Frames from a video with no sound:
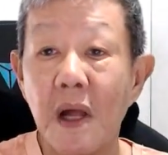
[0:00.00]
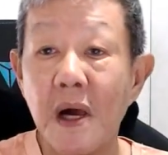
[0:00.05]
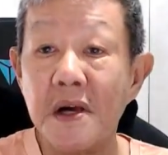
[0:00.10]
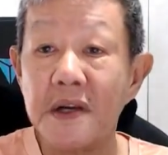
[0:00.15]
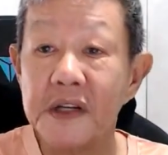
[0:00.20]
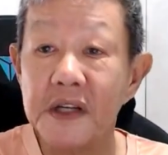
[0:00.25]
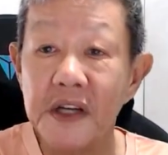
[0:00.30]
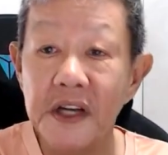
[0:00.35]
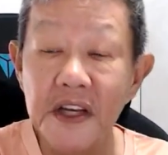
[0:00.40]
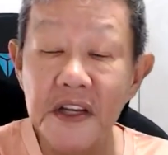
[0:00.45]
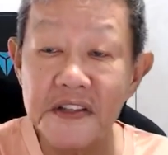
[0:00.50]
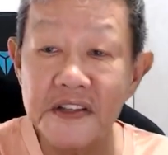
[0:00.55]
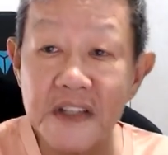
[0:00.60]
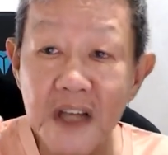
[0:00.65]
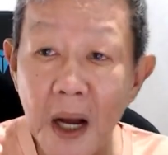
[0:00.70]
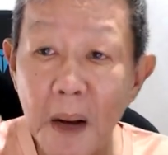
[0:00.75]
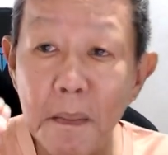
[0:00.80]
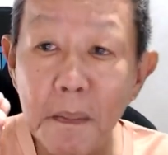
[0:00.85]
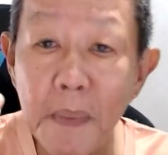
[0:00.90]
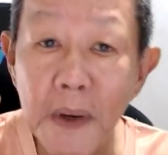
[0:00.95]
His
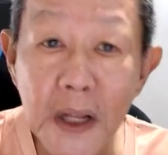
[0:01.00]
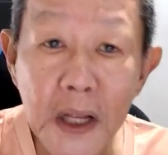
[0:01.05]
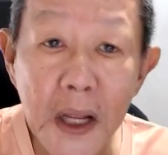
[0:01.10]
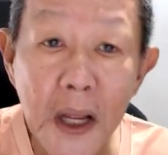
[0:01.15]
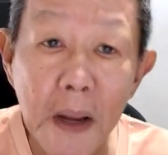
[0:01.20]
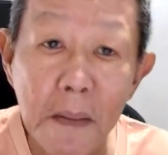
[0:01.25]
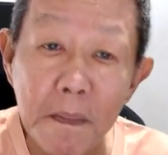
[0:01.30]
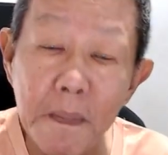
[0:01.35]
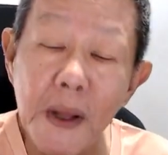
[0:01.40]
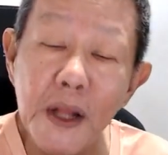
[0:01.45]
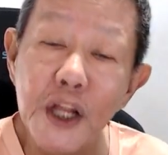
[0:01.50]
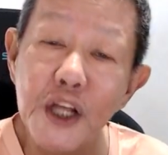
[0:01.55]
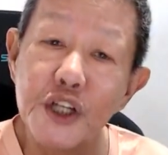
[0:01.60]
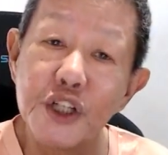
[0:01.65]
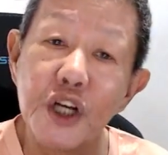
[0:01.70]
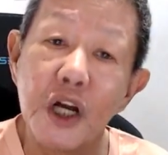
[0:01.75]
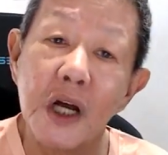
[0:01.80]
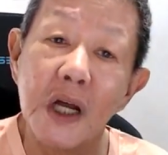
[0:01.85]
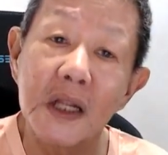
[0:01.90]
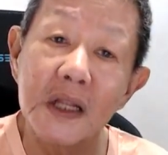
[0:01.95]
company managed
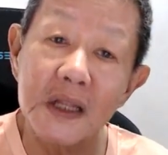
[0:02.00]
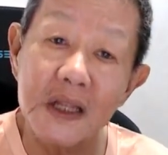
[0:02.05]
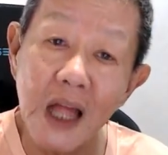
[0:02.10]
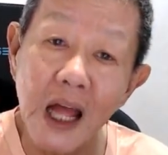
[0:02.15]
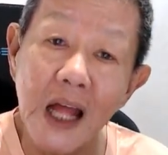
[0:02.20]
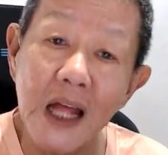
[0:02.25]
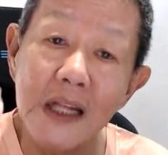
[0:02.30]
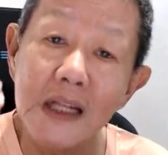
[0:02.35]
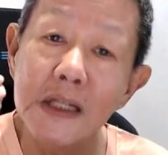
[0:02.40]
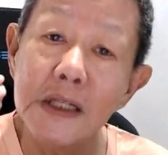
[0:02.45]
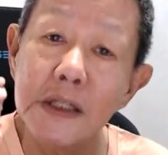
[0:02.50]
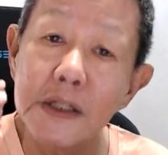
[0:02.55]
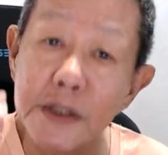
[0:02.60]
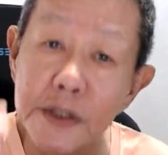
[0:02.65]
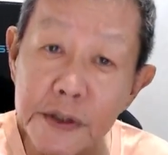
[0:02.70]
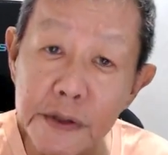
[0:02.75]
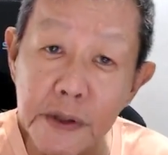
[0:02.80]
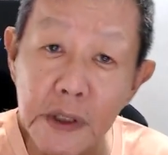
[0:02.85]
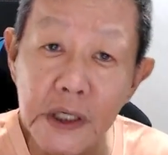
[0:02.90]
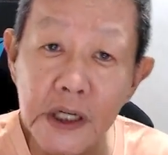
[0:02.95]
$10
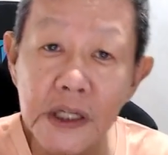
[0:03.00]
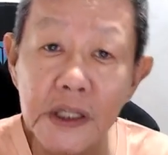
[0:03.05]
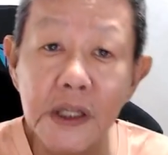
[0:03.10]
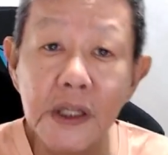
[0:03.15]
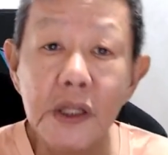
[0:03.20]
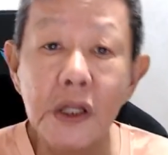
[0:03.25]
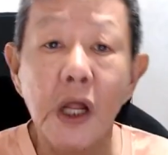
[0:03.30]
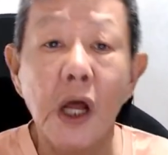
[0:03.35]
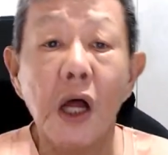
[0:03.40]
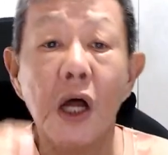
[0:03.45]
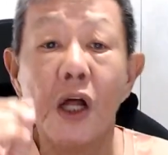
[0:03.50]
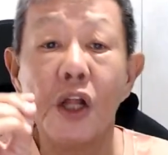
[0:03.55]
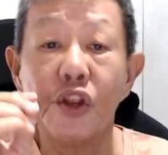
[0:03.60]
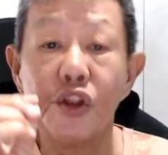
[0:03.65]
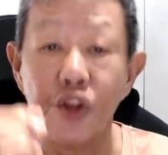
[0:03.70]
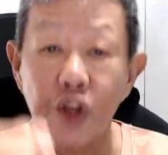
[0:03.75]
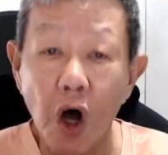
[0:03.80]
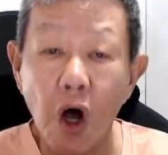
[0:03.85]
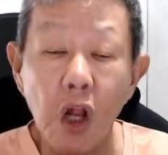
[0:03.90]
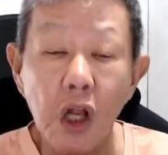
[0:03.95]
trillion
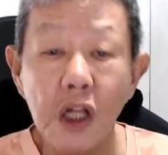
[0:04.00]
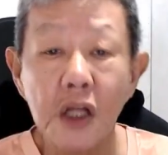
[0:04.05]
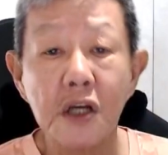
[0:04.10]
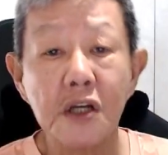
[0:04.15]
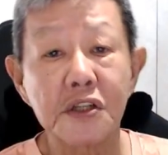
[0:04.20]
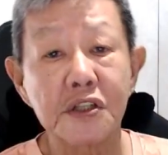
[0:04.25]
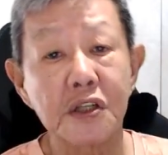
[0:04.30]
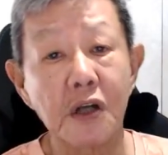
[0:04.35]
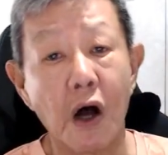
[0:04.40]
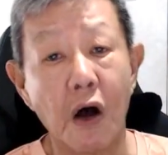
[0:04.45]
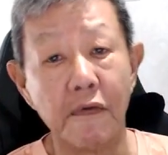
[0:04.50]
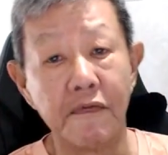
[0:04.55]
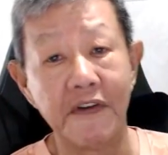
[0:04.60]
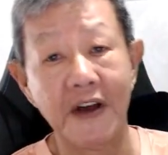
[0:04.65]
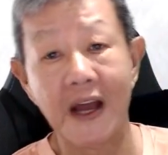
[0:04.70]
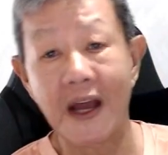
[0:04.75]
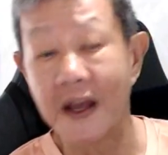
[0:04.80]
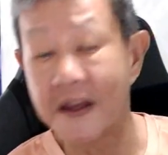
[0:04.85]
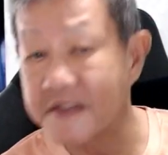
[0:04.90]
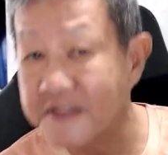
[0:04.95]
of
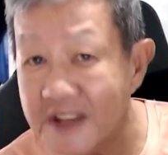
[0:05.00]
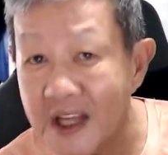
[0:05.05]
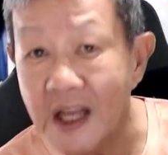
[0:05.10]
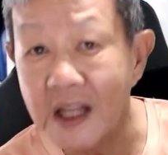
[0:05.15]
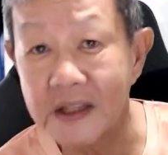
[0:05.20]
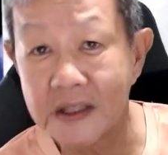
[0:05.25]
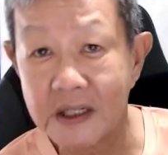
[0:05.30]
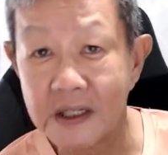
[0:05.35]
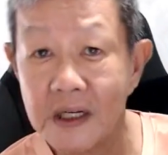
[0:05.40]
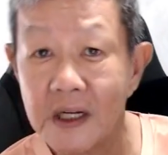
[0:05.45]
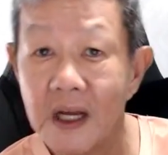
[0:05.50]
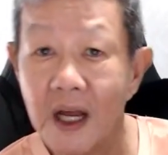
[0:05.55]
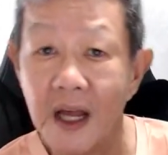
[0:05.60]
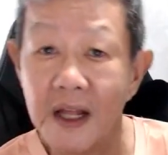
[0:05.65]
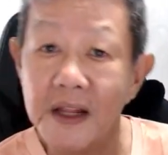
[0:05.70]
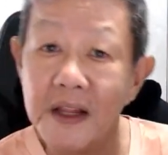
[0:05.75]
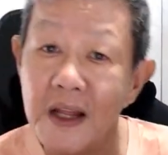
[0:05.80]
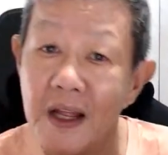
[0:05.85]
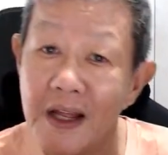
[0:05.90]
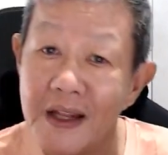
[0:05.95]
asset, and
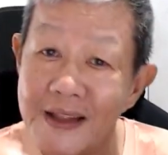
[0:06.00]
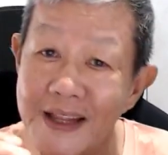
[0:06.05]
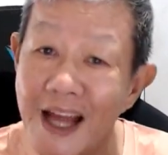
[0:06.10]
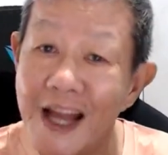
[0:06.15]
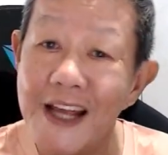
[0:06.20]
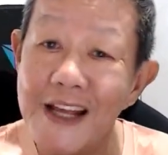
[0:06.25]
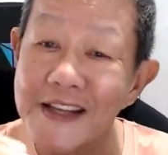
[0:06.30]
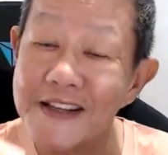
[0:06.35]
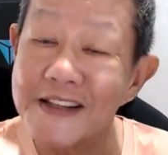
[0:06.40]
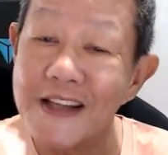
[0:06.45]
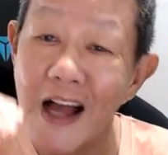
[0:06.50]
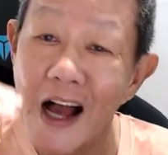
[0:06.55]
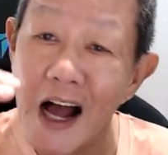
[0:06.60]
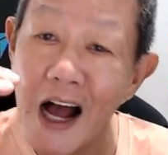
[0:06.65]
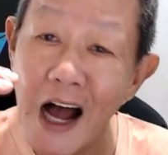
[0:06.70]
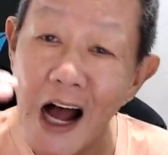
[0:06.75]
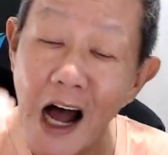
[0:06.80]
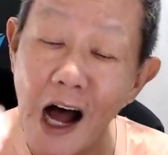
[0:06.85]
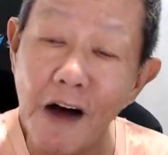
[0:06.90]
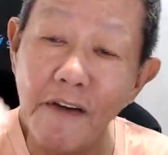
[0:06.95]
that is
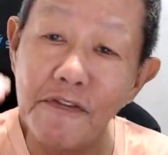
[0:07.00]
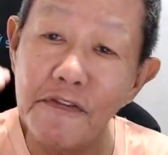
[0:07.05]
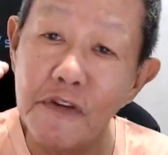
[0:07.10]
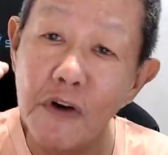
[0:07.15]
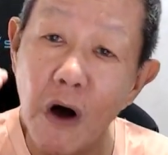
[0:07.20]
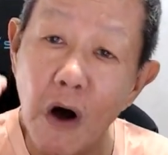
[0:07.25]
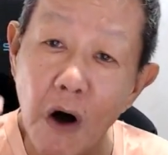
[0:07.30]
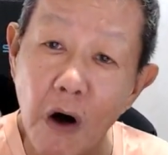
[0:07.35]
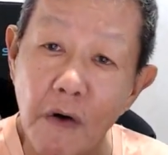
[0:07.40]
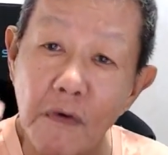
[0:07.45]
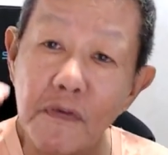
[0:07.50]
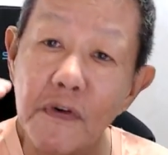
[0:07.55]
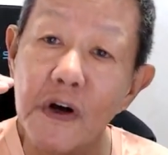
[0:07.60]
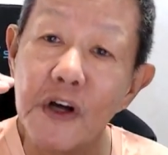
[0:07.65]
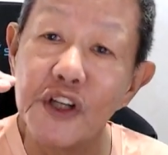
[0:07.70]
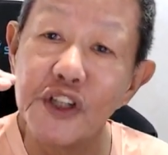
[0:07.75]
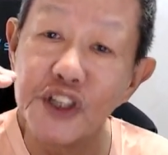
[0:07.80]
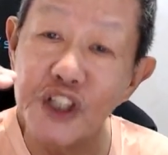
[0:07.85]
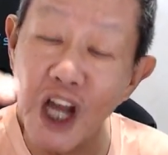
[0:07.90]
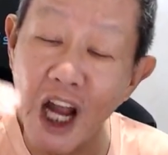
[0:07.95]
half of
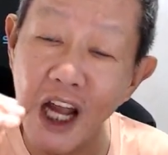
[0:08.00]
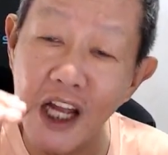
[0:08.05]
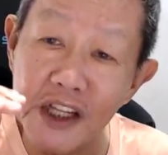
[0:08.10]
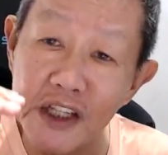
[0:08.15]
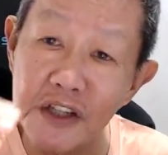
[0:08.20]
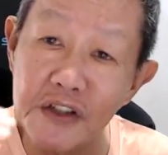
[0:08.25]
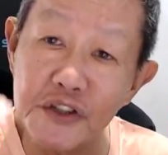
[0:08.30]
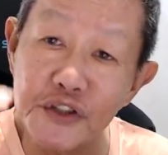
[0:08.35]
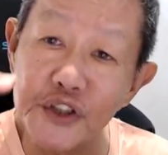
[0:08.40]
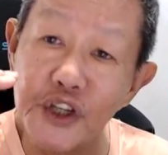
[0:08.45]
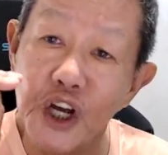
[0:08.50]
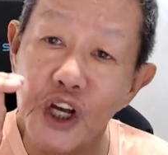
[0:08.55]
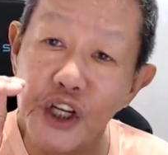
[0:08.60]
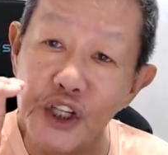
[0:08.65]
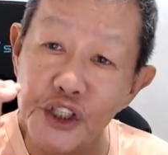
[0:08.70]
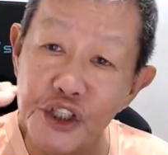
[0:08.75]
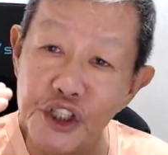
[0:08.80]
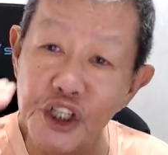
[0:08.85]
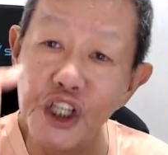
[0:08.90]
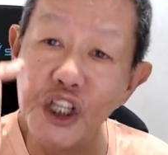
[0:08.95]
China's
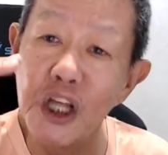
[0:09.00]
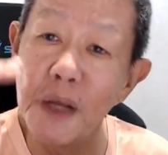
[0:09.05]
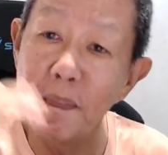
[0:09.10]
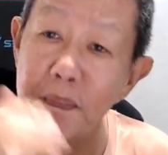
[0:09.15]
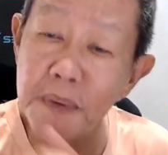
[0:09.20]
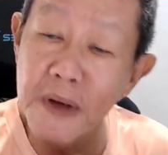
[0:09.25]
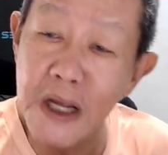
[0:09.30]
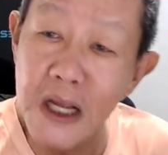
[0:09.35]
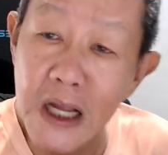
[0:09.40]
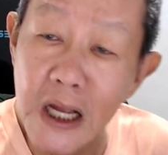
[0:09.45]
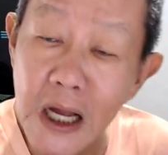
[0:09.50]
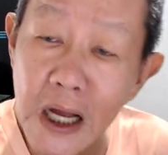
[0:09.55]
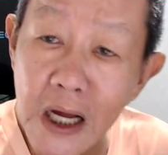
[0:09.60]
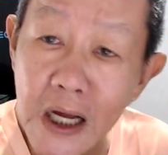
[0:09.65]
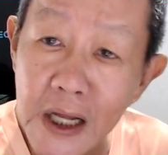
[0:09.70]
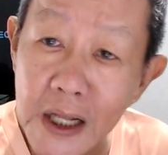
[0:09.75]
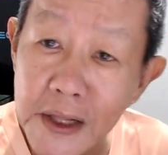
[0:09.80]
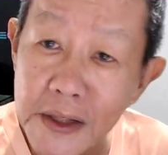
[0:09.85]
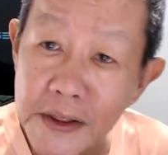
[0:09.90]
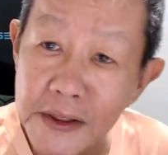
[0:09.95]
GDP,
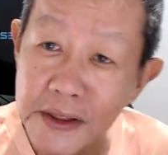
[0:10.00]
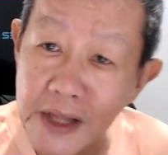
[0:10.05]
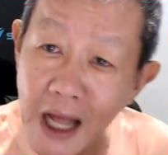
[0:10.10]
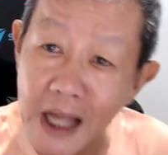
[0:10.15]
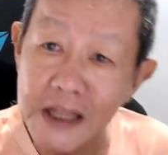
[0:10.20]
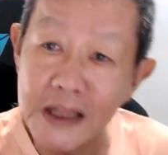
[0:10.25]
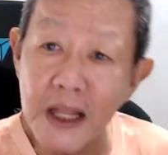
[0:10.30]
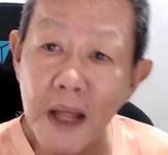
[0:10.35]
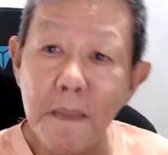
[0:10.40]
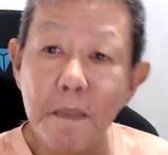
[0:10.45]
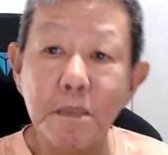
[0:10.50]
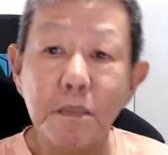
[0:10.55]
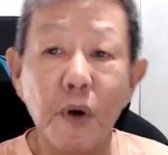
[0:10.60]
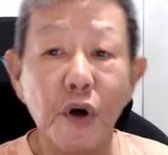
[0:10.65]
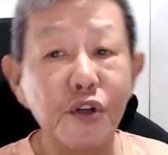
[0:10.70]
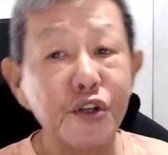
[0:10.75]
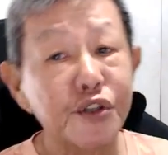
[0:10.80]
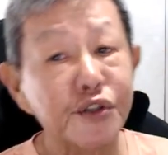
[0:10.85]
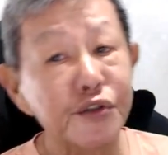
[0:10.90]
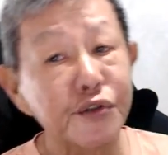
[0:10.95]

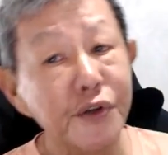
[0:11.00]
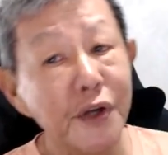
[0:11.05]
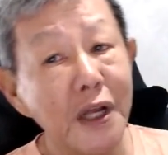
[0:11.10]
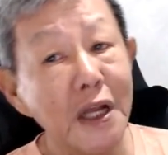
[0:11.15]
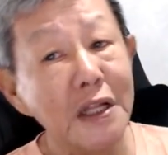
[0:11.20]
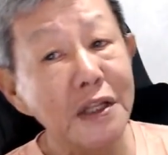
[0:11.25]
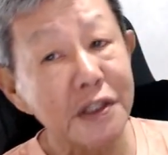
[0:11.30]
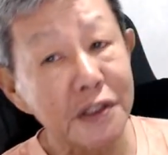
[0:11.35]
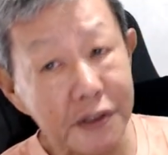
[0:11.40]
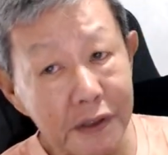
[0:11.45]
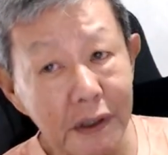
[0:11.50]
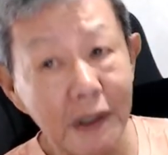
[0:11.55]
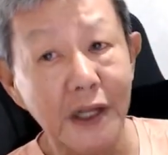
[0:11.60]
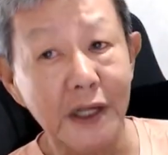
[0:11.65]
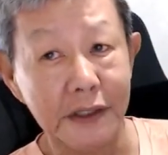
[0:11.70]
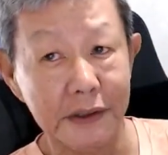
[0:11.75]
19.3 trillion,